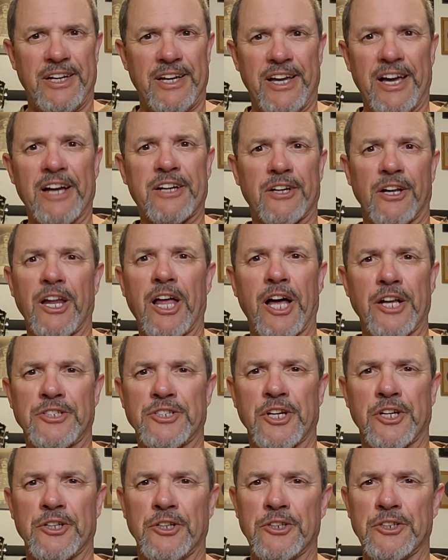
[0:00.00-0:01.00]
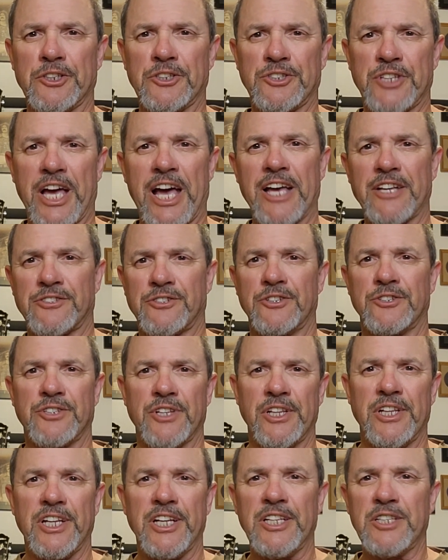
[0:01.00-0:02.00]
ecological disasters
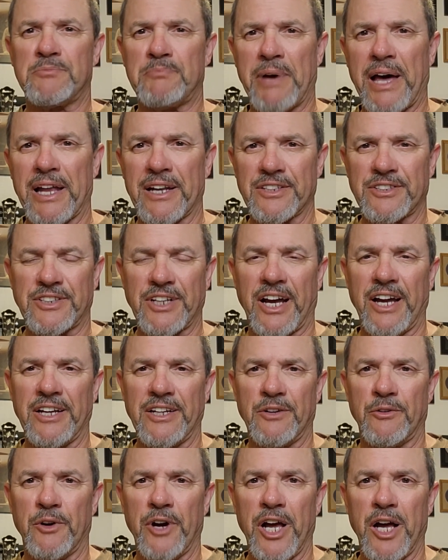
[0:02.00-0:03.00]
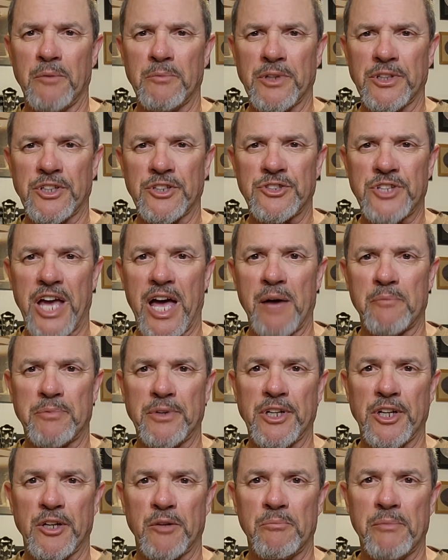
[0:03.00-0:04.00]
in the East Palestine derailment that's
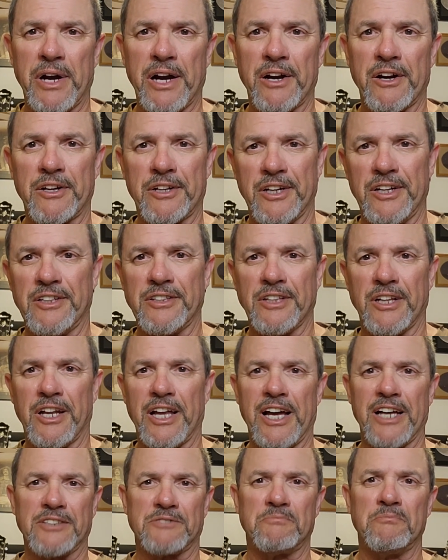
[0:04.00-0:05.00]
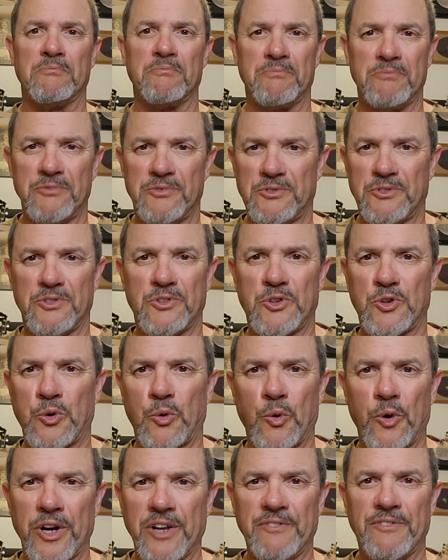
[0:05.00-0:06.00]
happened in America in the last
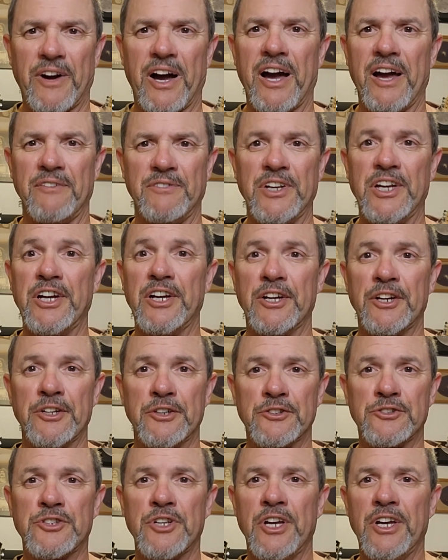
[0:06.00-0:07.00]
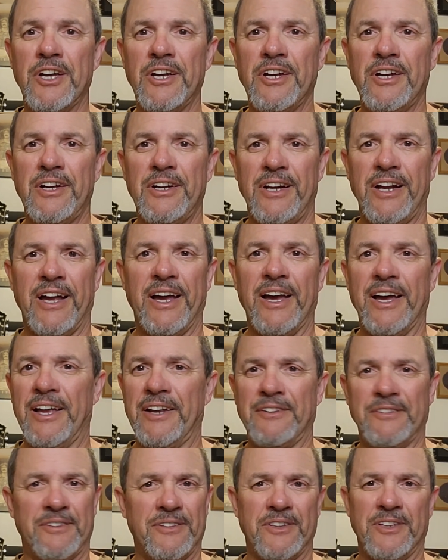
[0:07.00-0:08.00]
25 years.
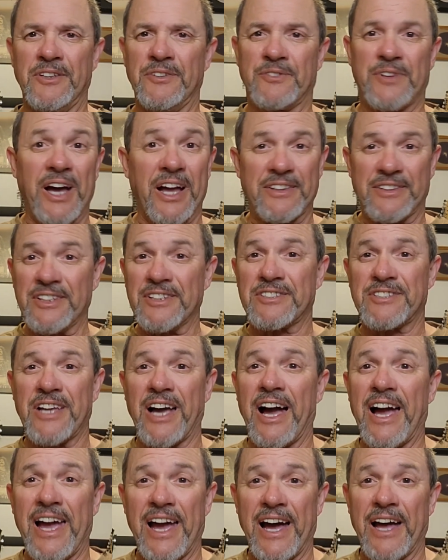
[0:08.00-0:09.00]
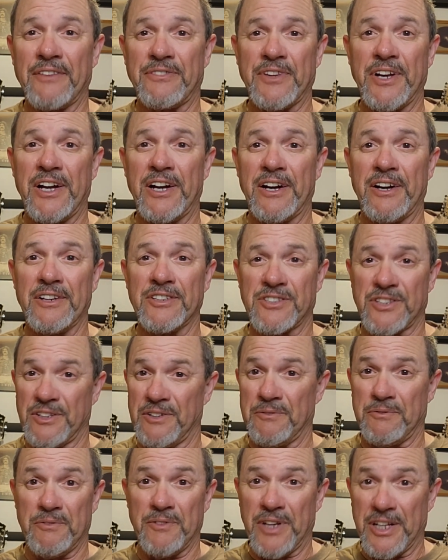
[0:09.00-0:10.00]
And you've got this guy out there as
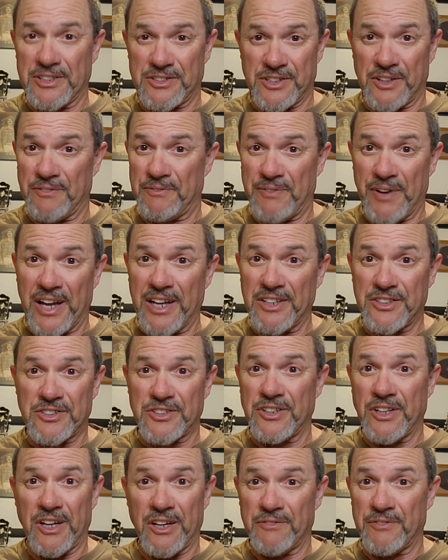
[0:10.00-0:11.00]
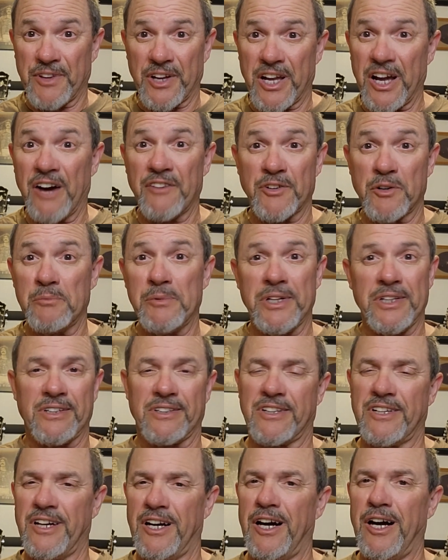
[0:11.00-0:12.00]
the as the face of the government.
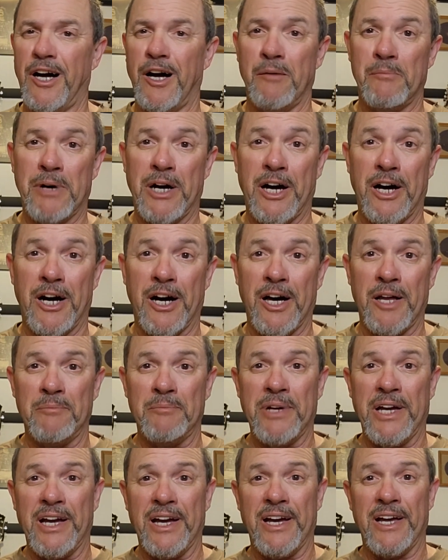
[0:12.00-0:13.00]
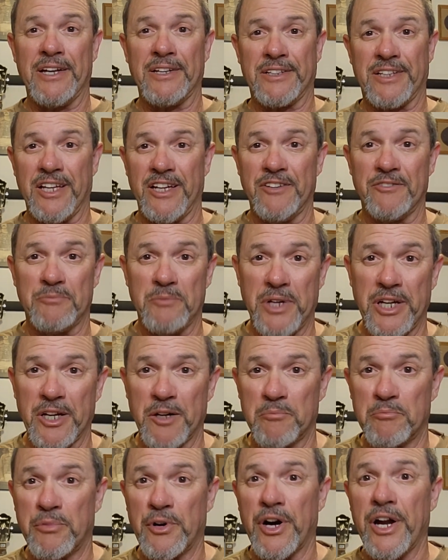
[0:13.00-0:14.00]
Come on, man, give me a
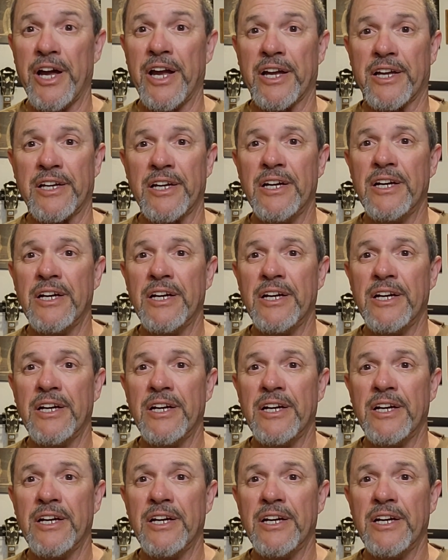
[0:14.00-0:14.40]
break.